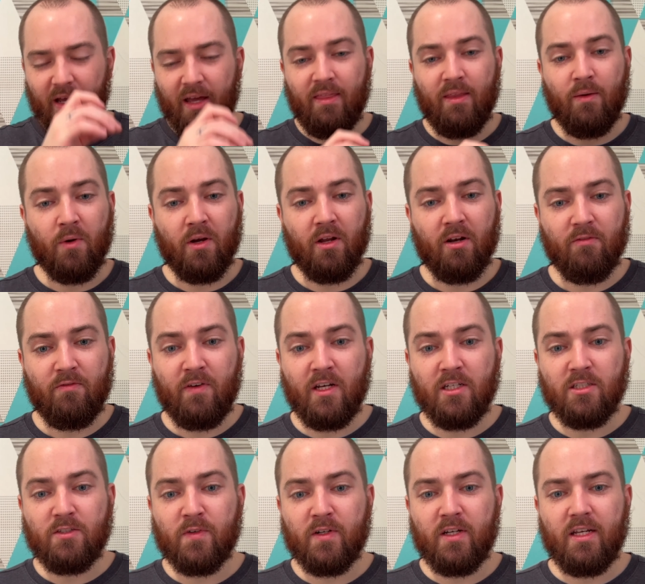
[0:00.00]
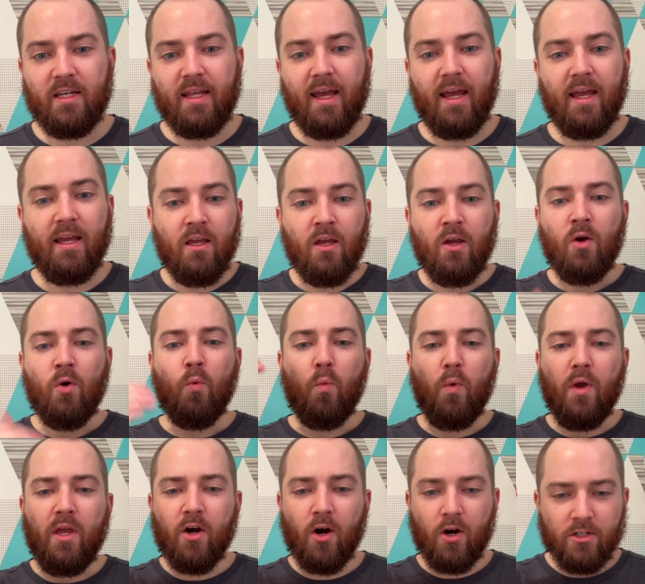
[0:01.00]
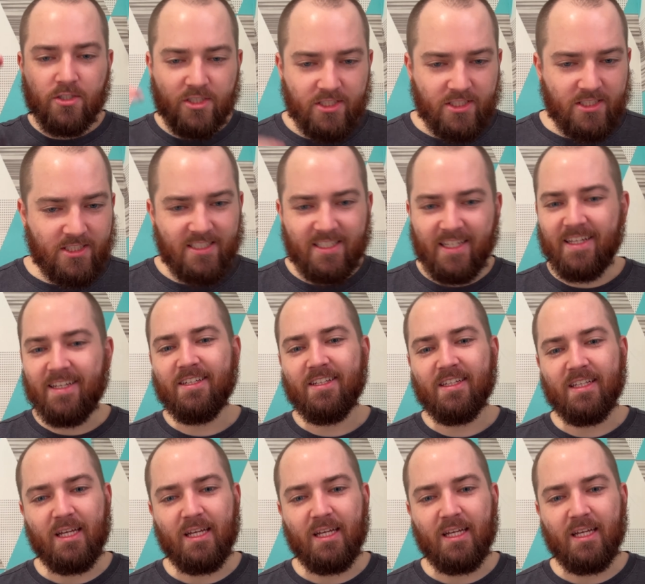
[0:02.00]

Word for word: and then we're going to finish for today. We are still